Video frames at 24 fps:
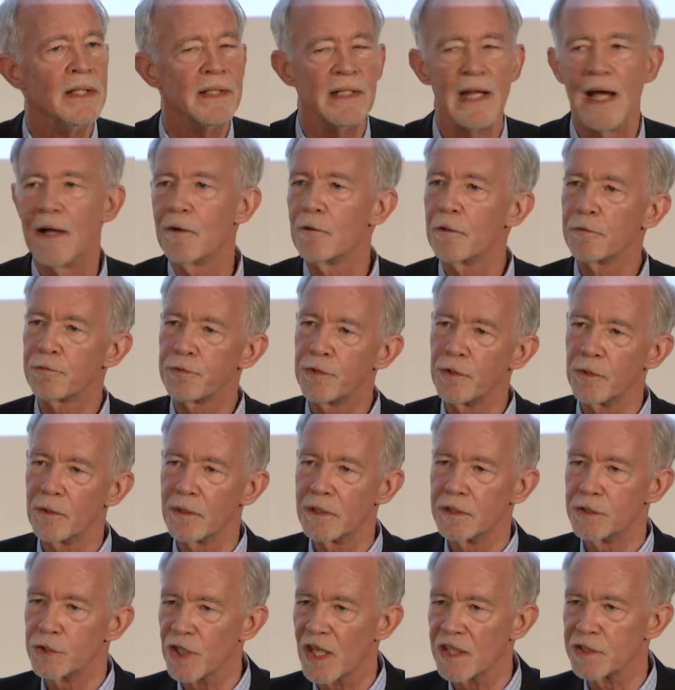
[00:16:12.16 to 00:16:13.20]
Now, if
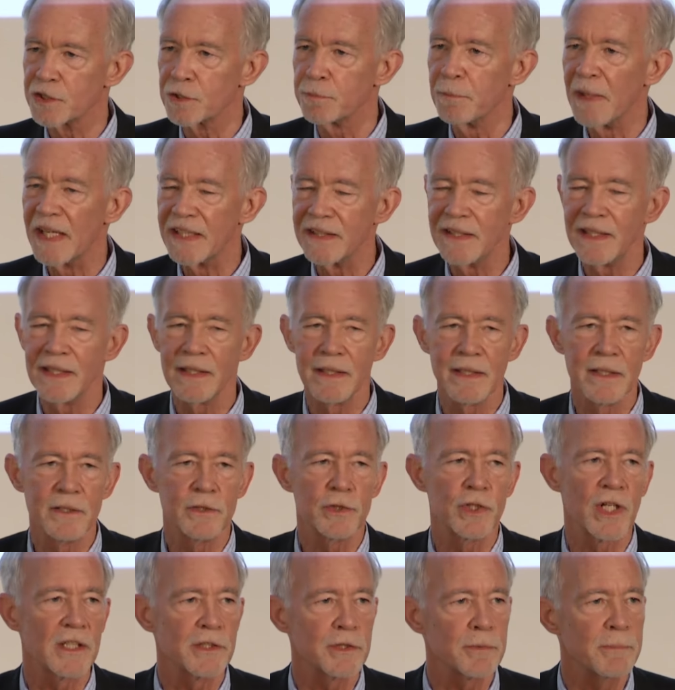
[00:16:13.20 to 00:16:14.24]
you're a judgment, in a
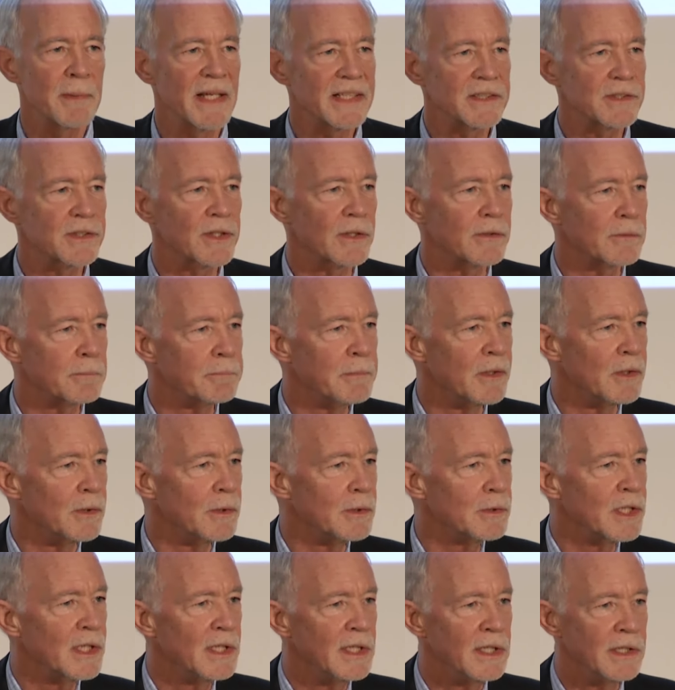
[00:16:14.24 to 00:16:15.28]
judgmental
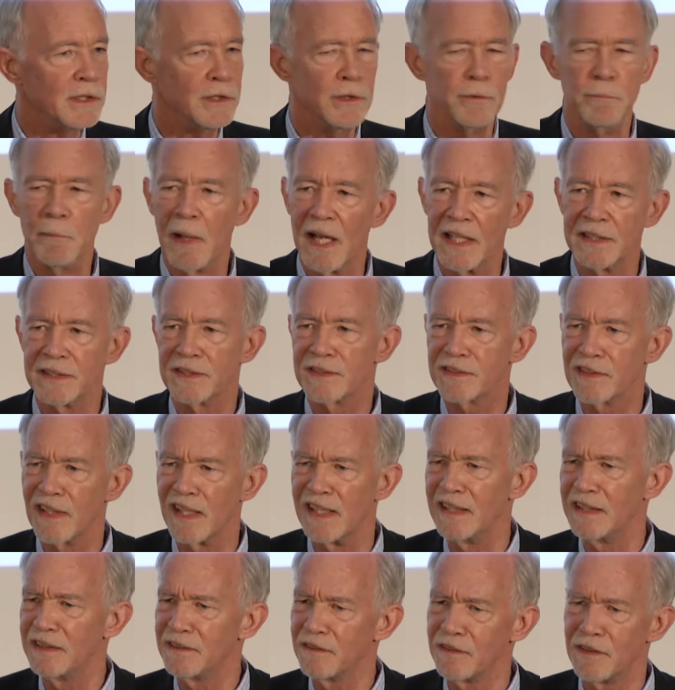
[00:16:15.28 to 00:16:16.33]
mood, you might
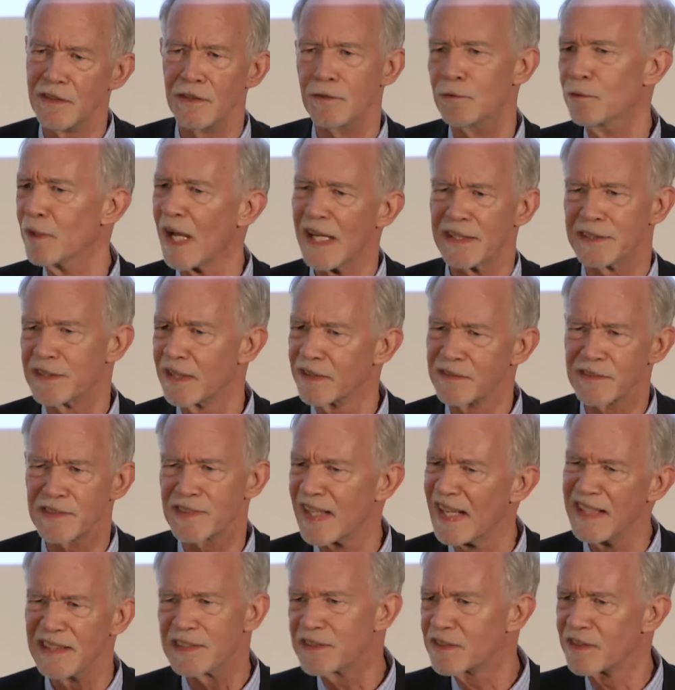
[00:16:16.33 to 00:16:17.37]
say the United
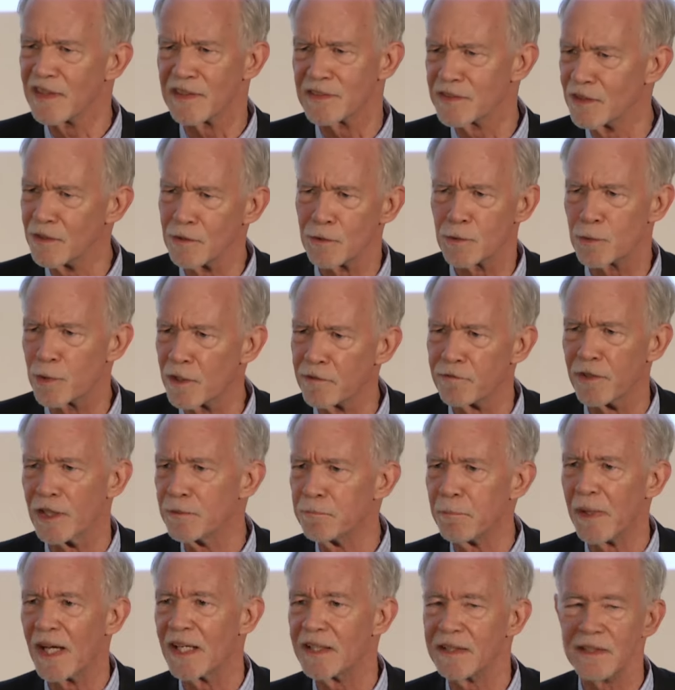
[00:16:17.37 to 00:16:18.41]
States isn't
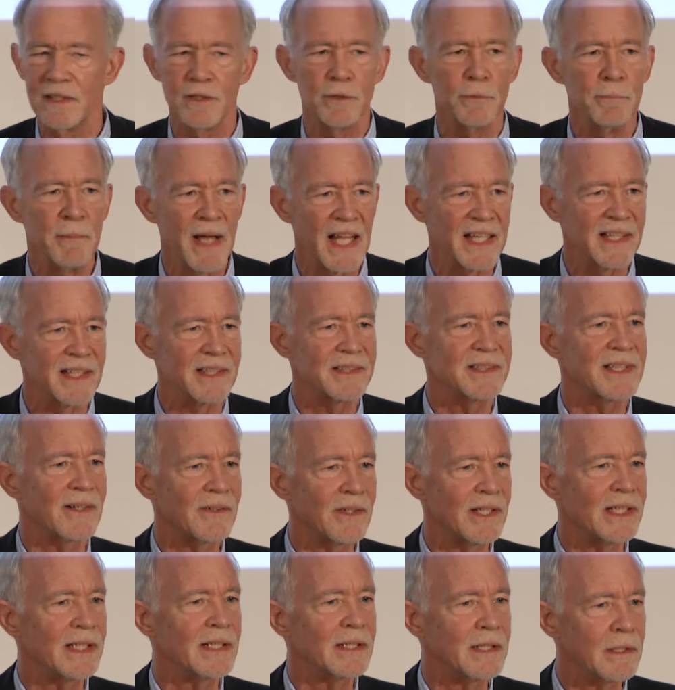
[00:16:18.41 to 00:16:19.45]
driven by
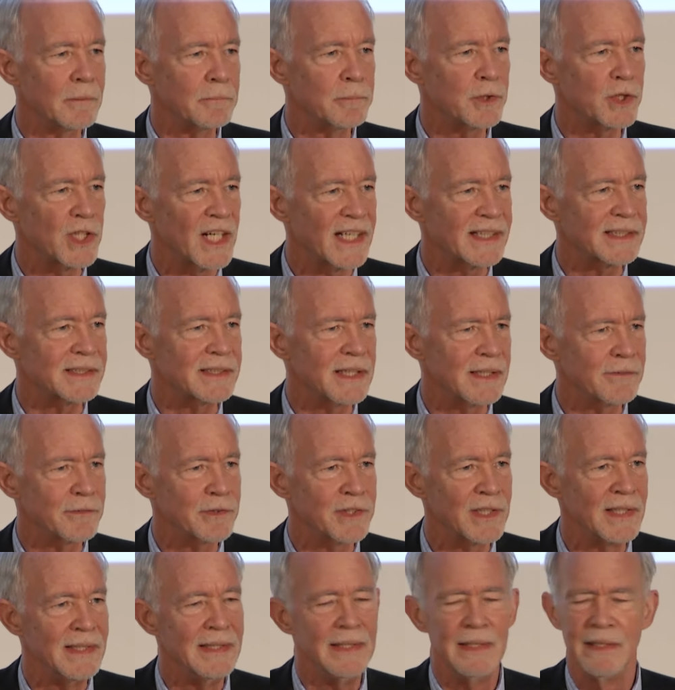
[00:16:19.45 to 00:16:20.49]
humanitarian
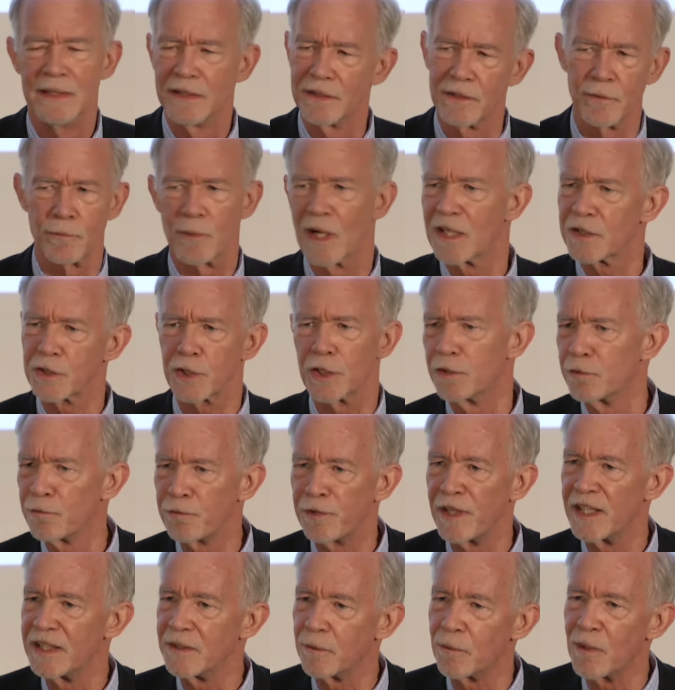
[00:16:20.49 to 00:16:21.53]
objectives, the Russian
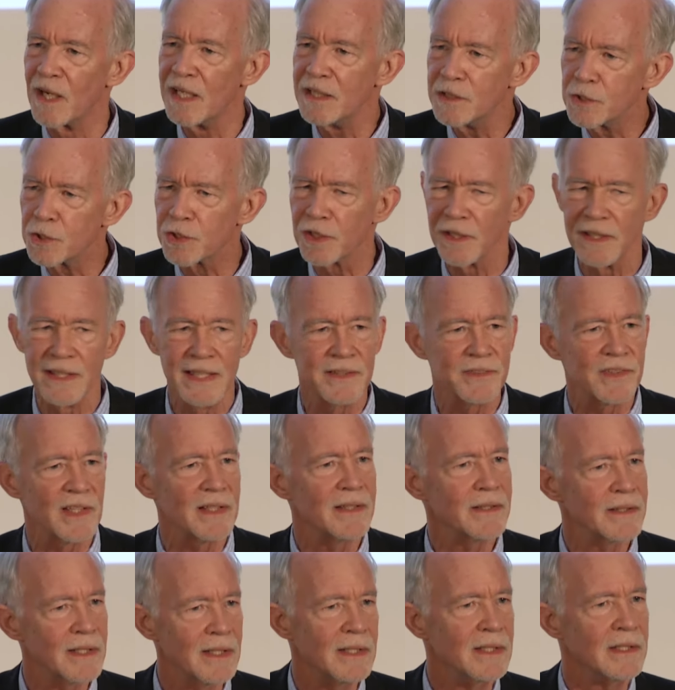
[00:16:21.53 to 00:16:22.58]
Federation
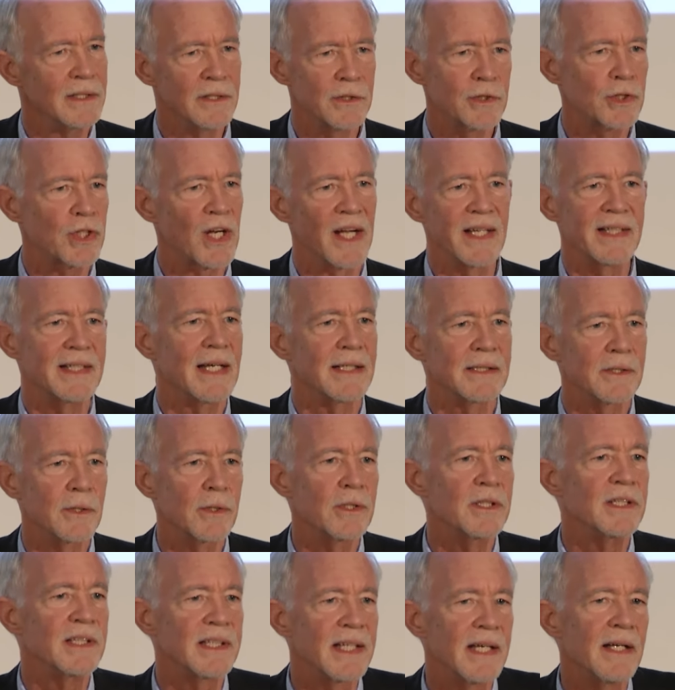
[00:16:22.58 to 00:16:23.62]
isn't, China
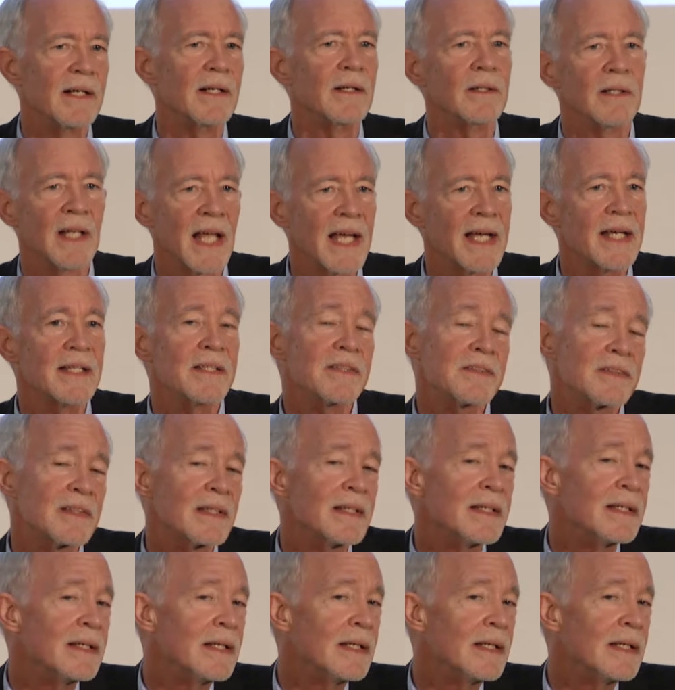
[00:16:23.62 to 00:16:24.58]
couldn't care less.